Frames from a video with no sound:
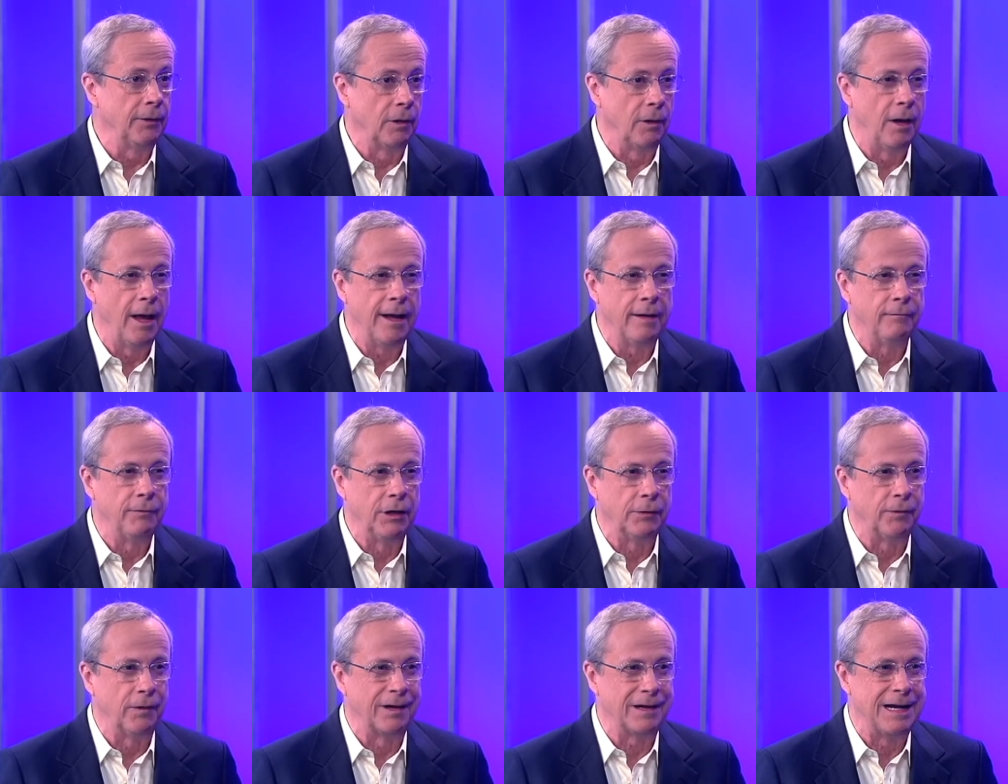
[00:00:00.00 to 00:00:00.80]
There are a lot of
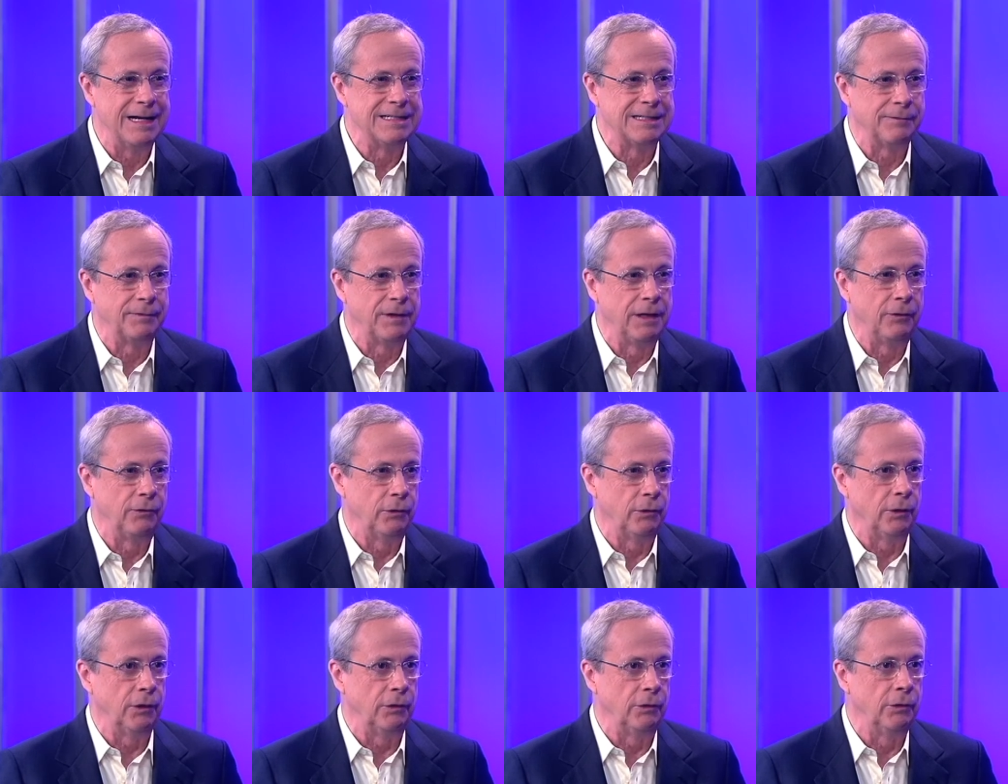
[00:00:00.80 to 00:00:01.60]
different kinds of
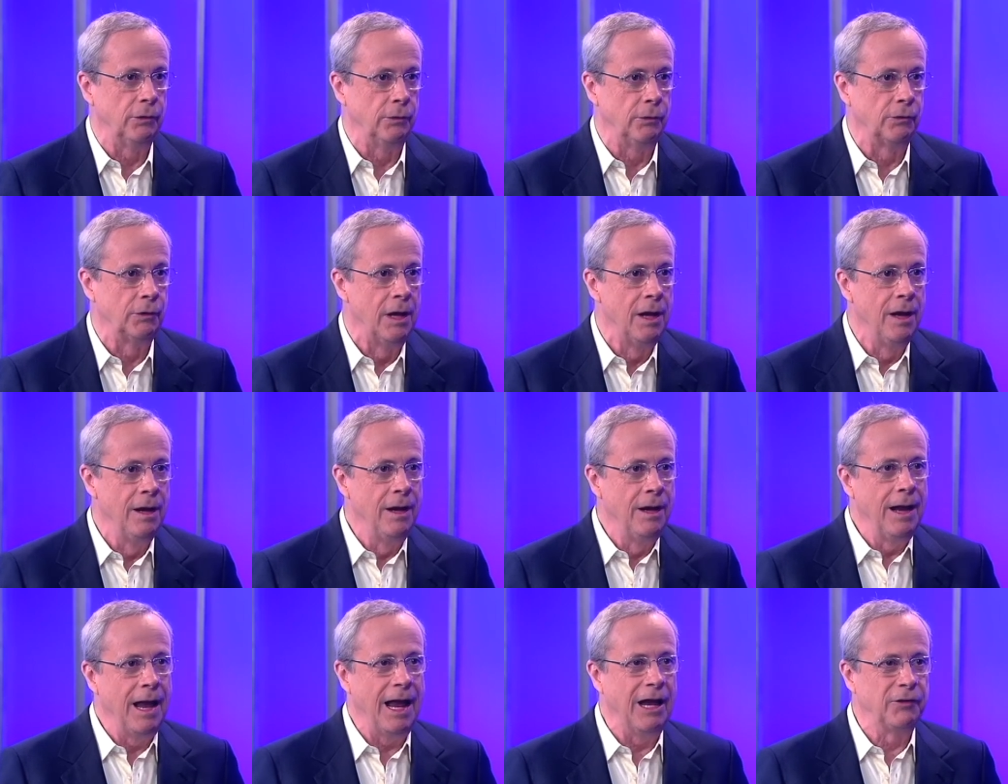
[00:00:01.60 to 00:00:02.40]
things you could use
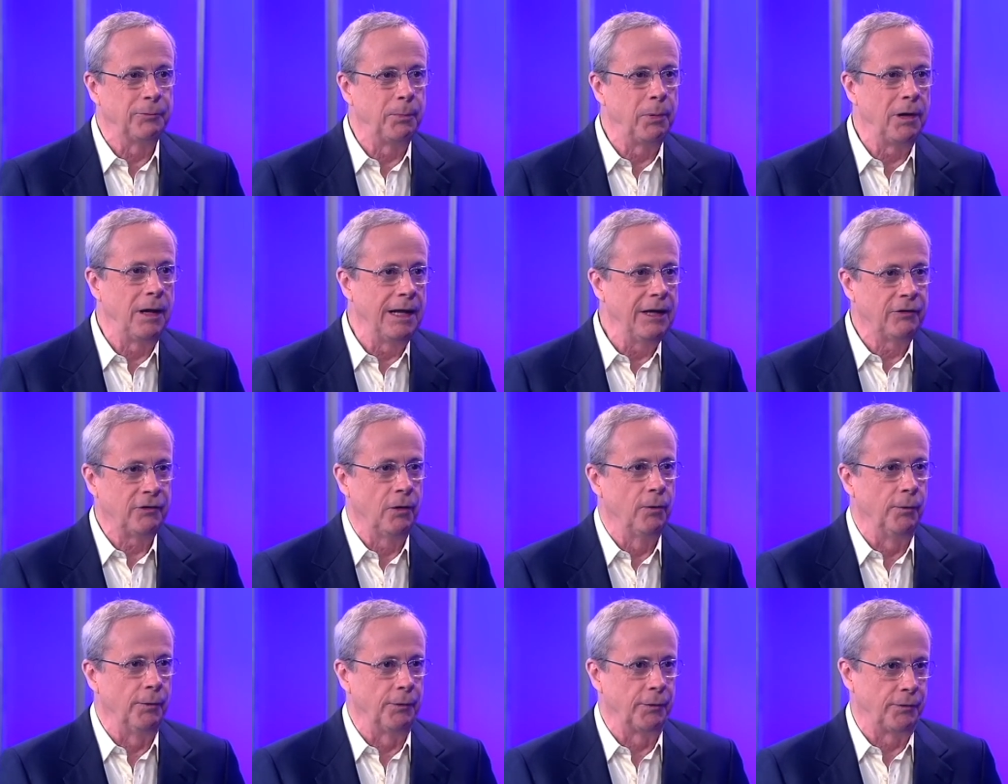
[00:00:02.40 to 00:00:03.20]
as
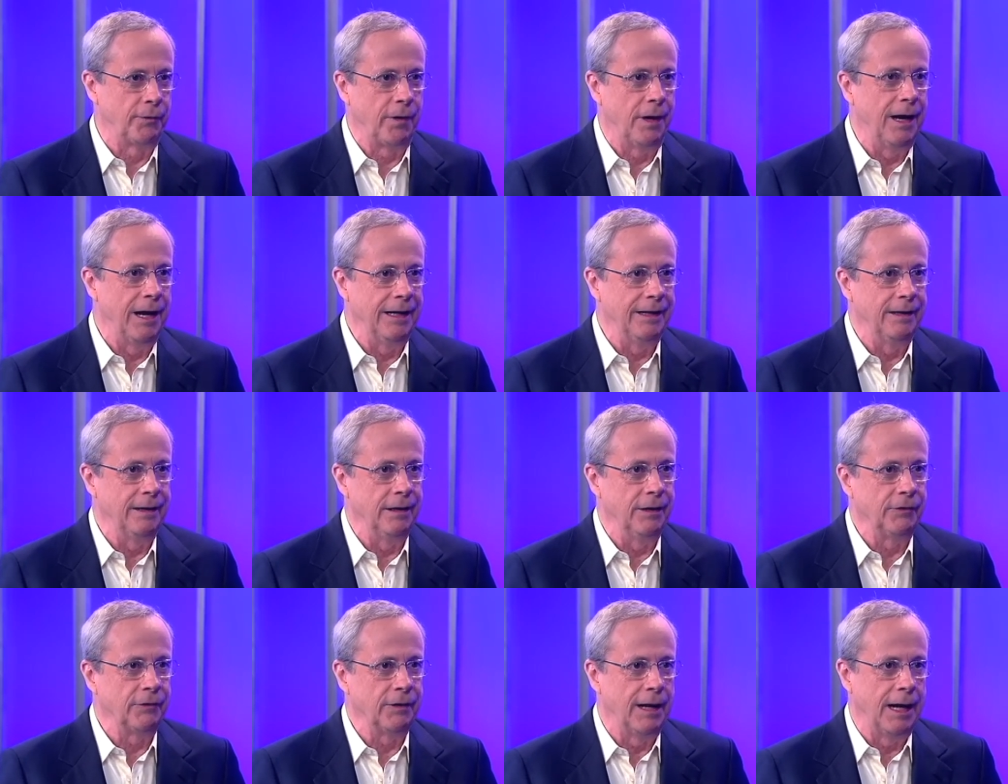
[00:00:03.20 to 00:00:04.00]
placeholders for
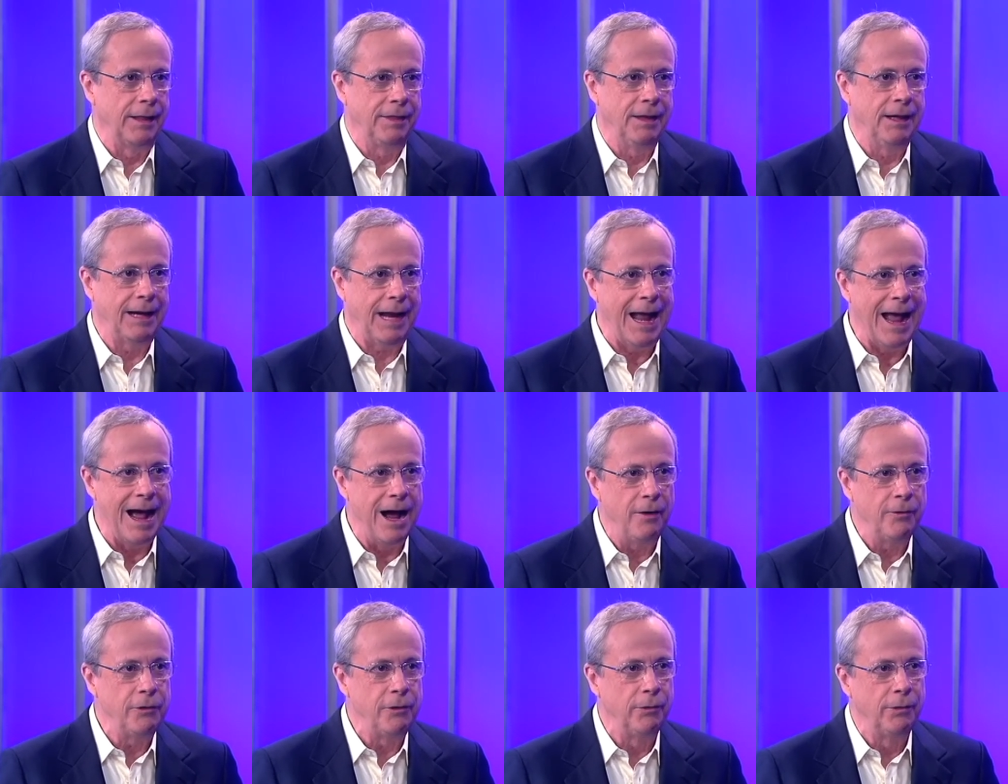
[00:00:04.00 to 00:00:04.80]
ideas. And I think
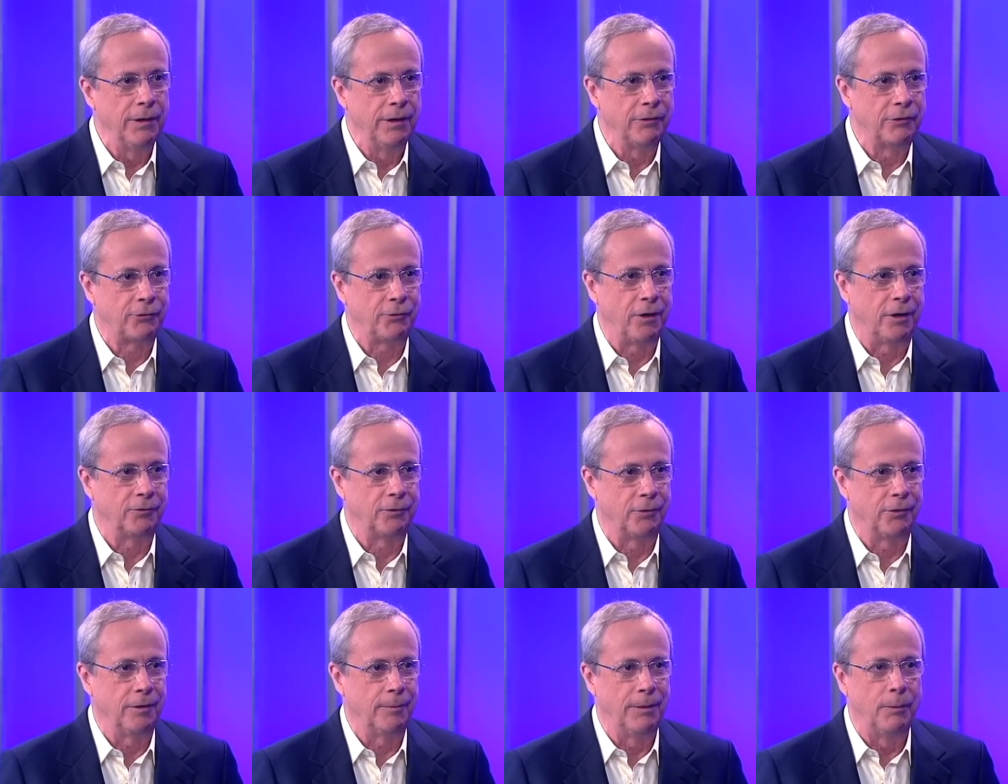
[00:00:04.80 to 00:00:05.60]
how you then
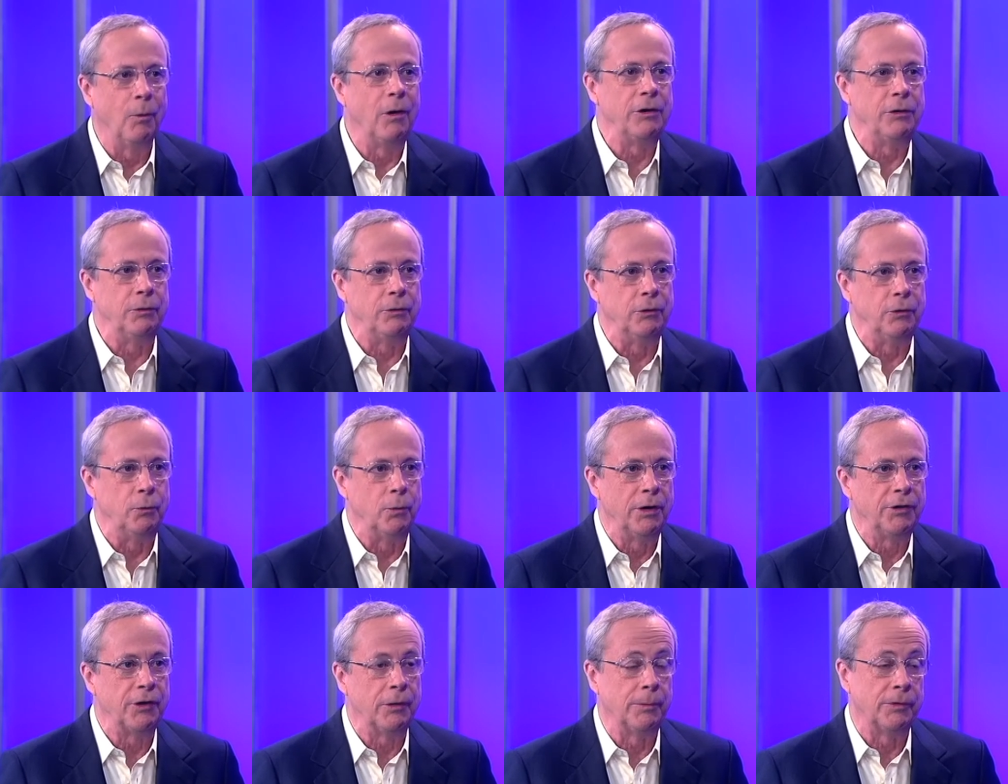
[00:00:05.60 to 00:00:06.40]
structure them and what you do
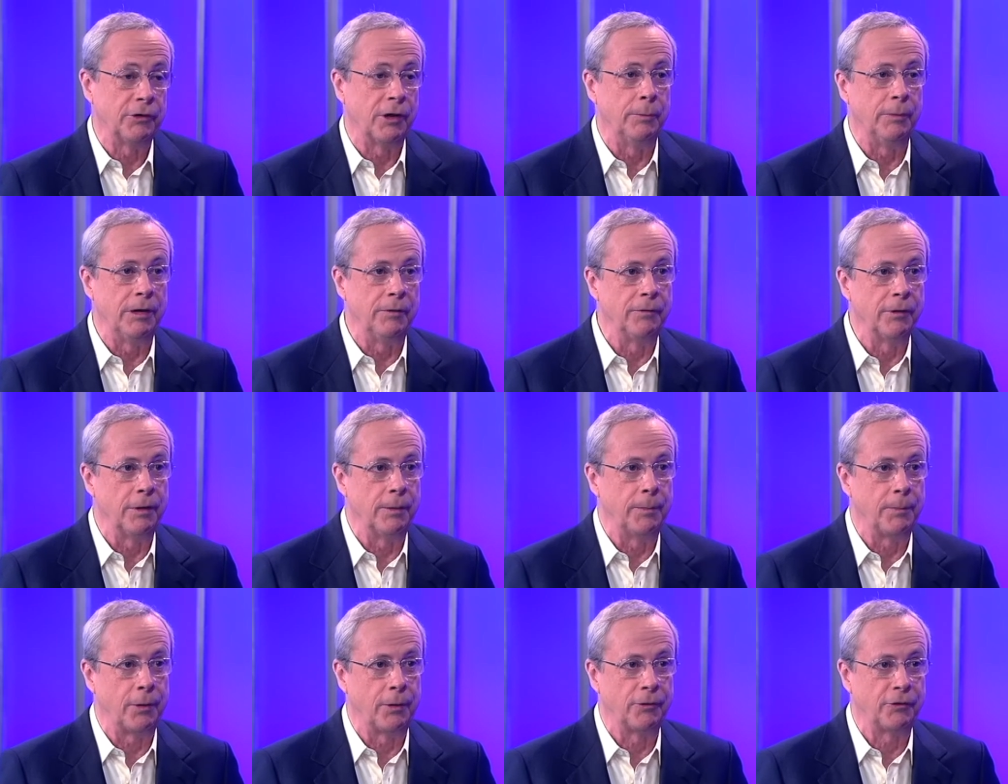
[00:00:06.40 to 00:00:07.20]
with them is going to be a
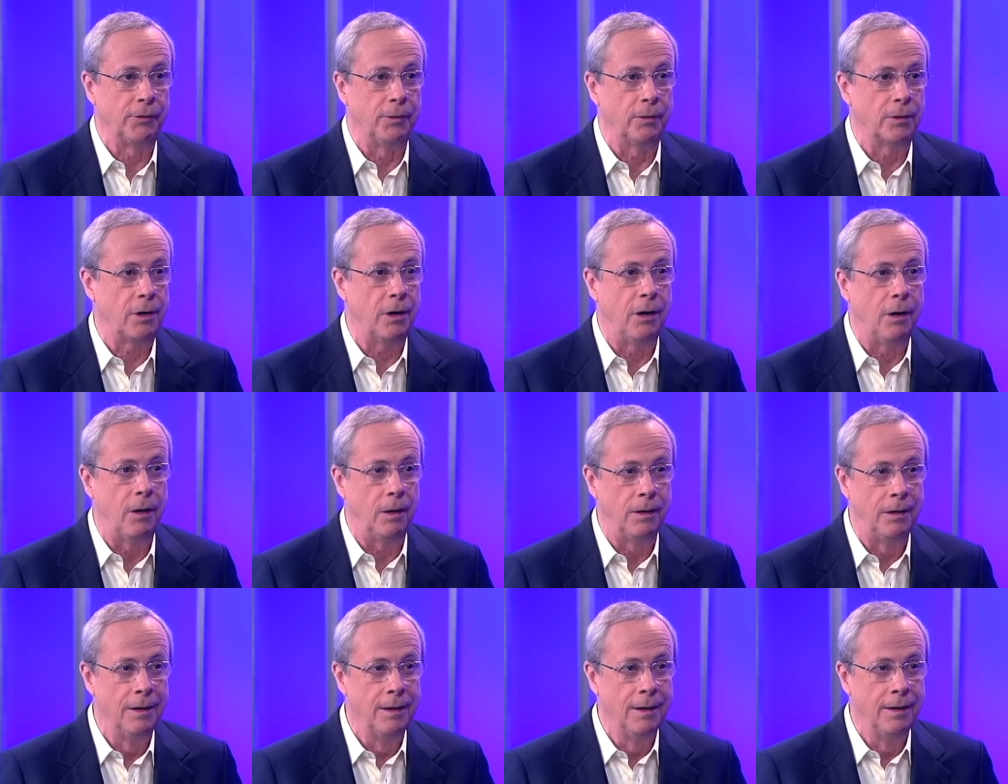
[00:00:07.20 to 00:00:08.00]
very personal
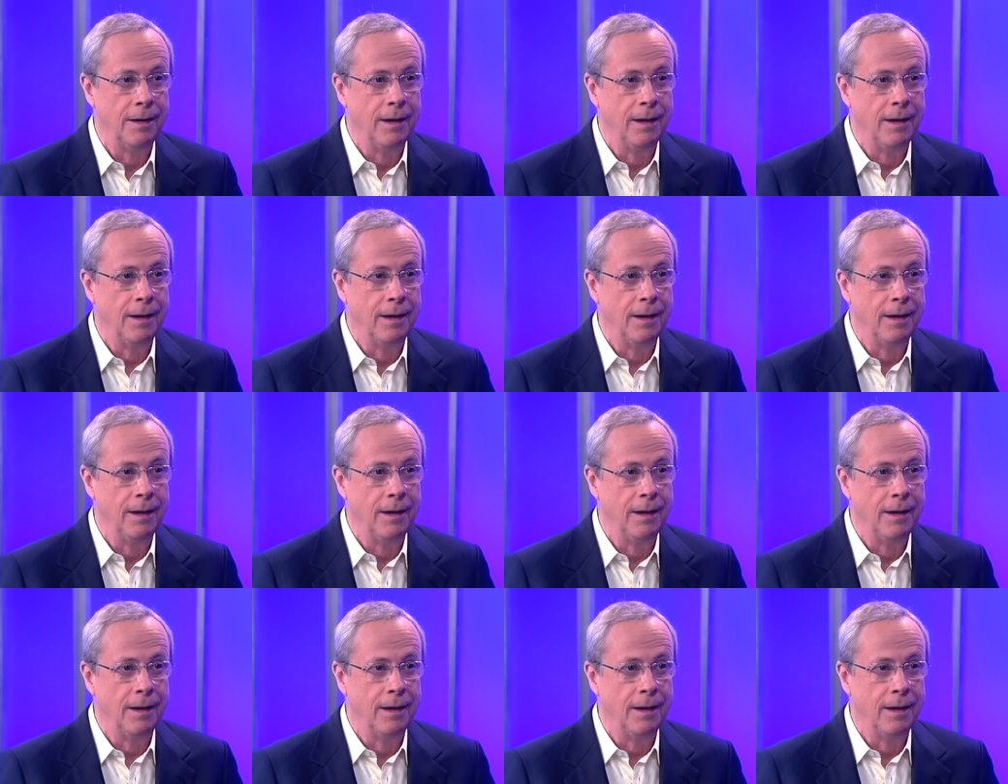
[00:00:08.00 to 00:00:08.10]
call.